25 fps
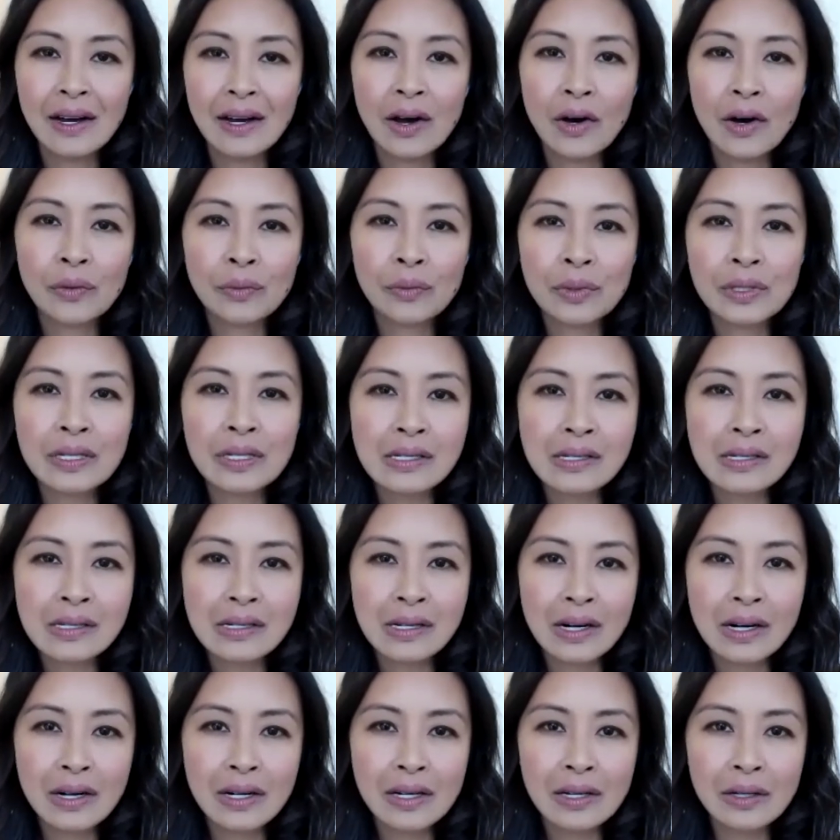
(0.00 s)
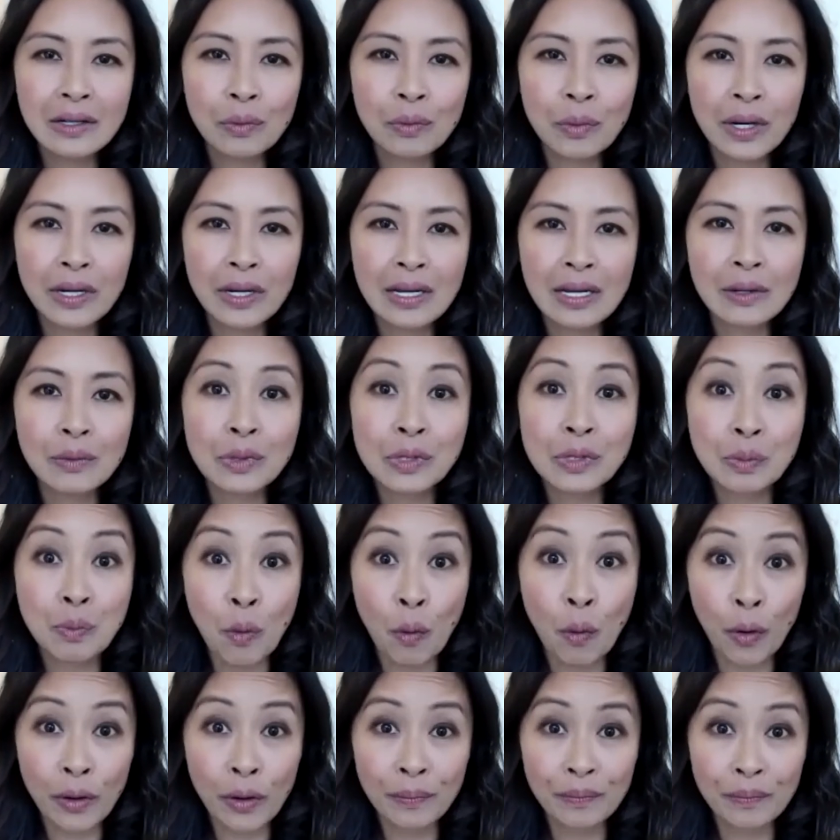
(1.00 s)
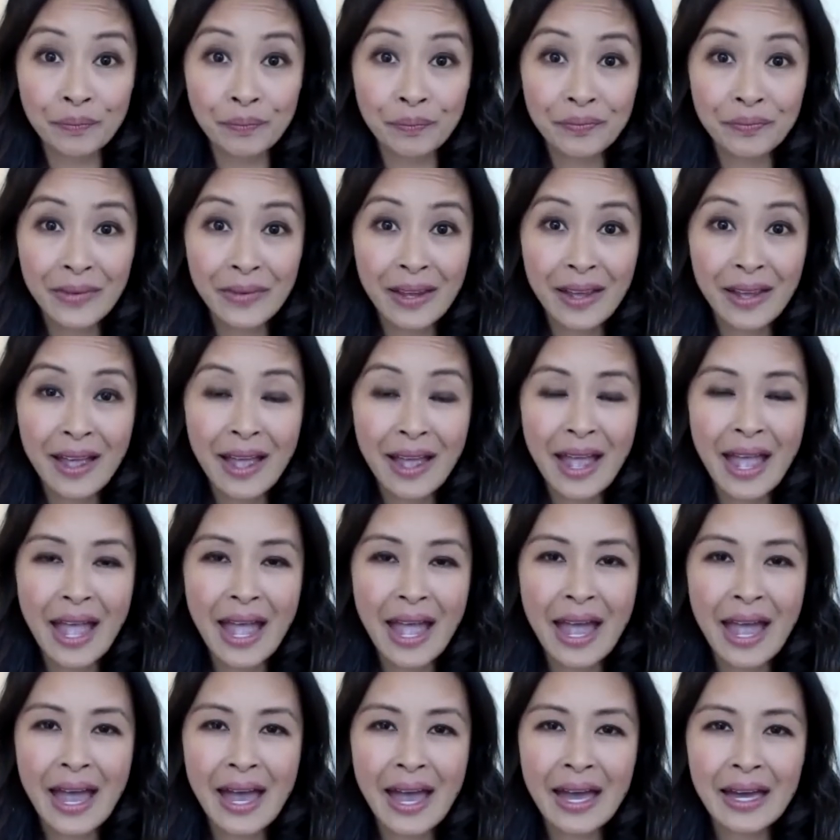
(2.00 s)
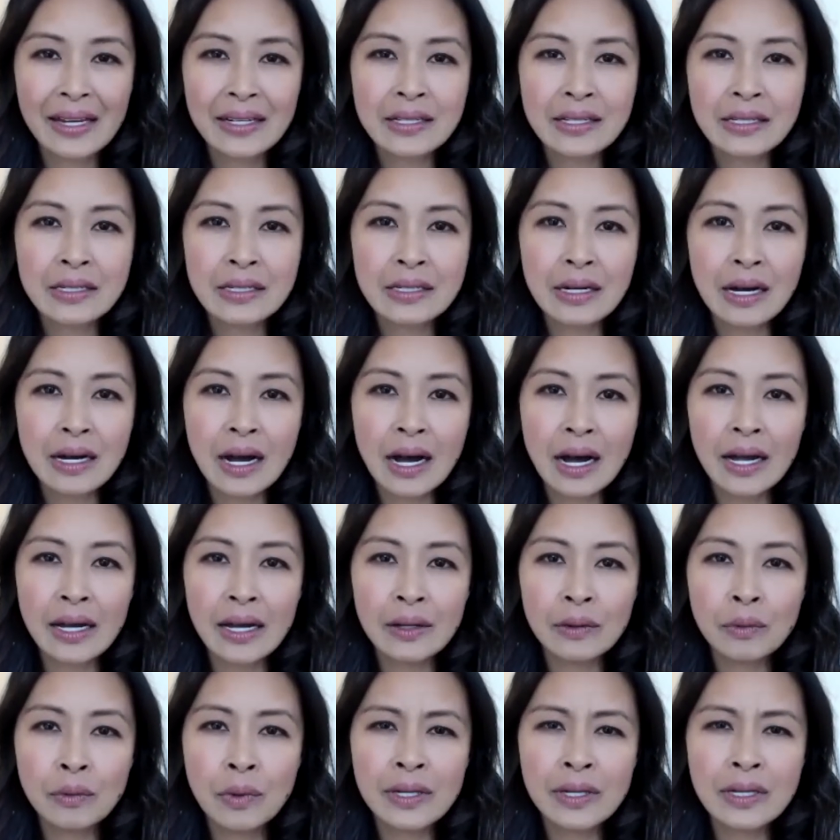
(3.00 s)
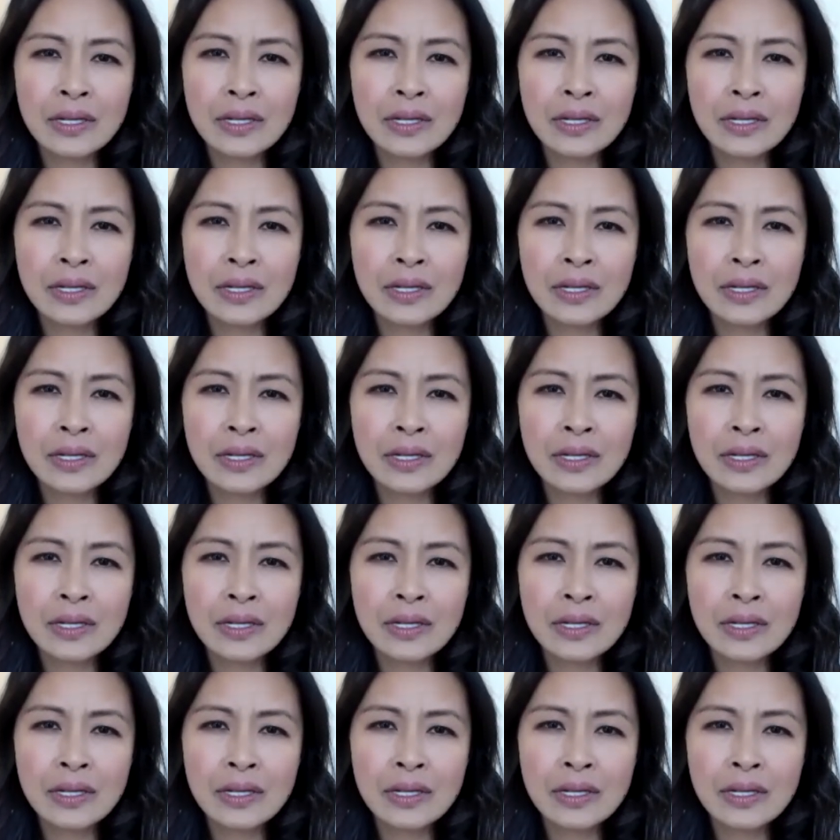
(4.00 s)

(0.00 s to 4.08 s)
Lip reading: really started when he was born. And I wanted